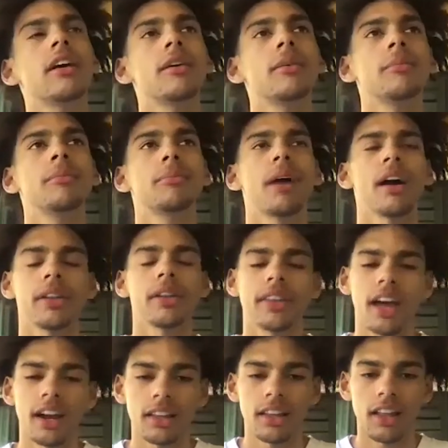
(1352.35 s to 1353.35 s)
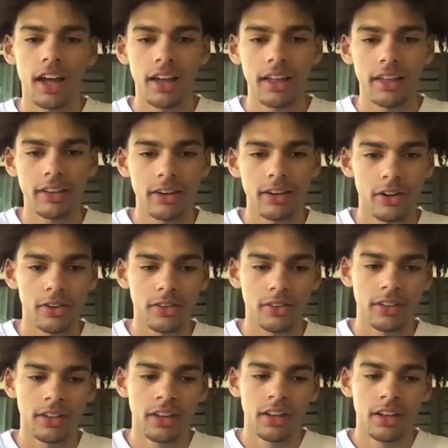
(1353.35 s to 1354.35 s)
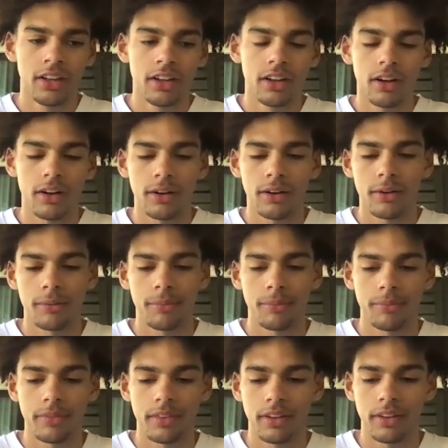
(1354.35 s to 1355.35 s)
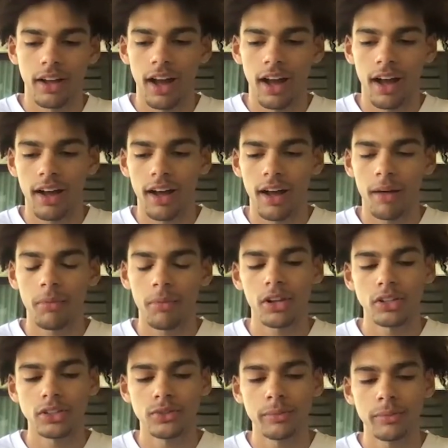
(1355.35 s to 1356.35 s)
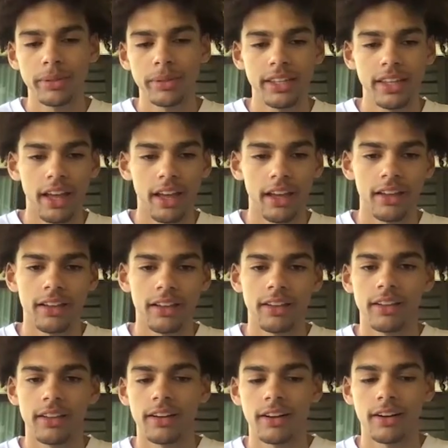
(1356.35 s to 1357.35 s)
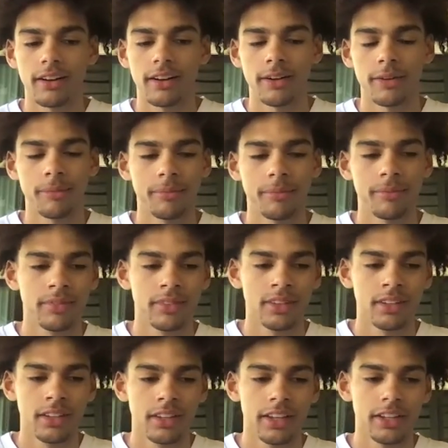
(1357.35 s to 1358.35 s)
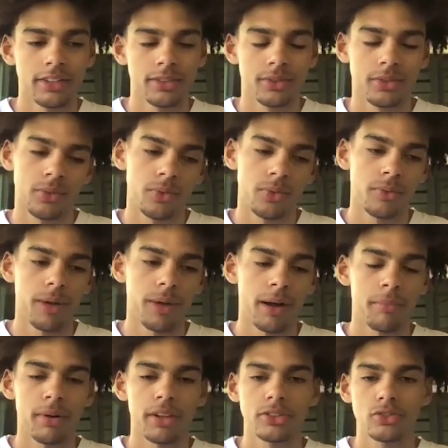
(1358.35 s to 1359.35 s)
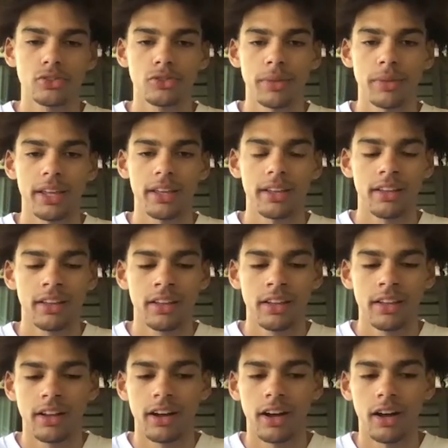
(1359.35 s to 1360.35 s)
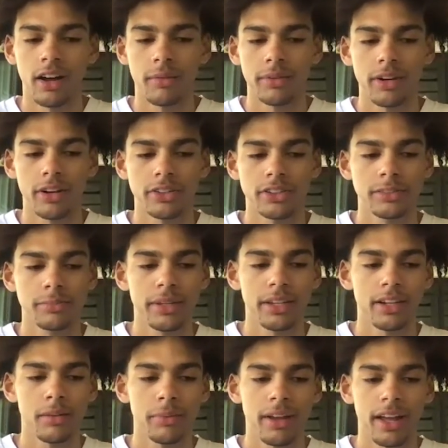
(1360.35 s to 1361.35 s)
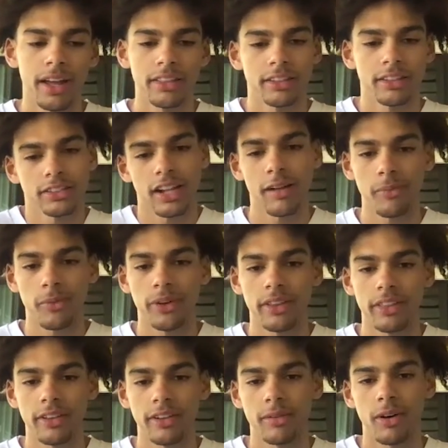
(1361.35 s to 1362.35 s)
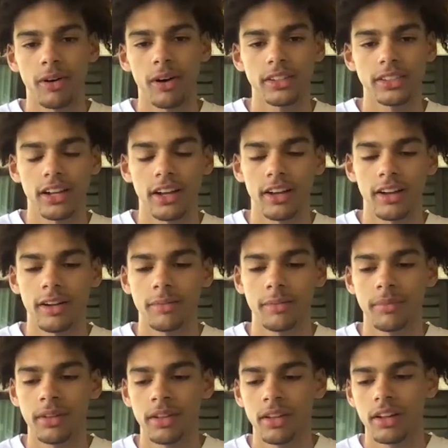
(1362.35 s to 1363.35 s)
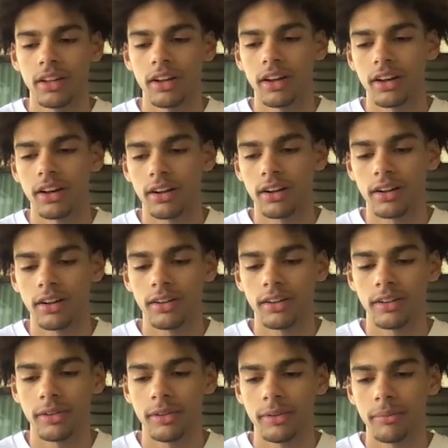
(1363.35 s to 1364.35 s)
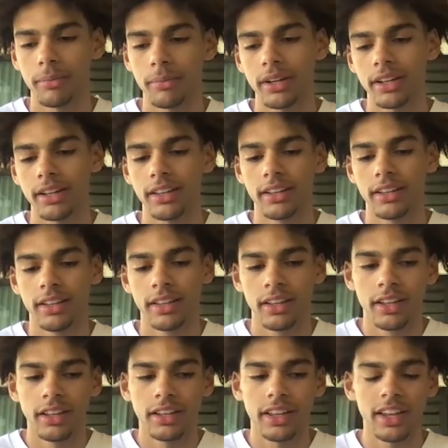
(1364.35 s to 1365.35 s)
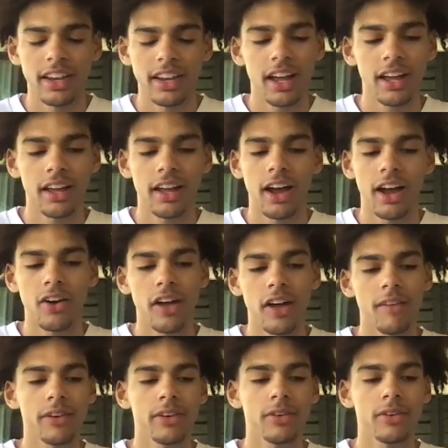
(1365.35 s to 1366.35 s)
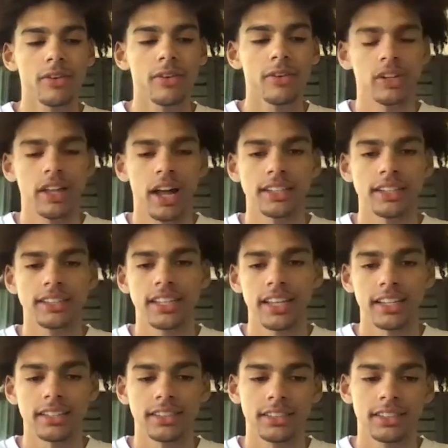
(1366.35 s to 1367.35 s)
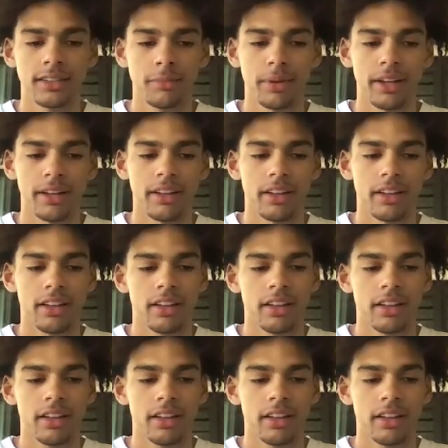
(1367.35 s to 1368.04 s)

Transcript: Probably not a lot. I'm close with BK. He's my brother's roommate. Just being up in Athens, I'm with him all the time. I don't have anyone really I text, but,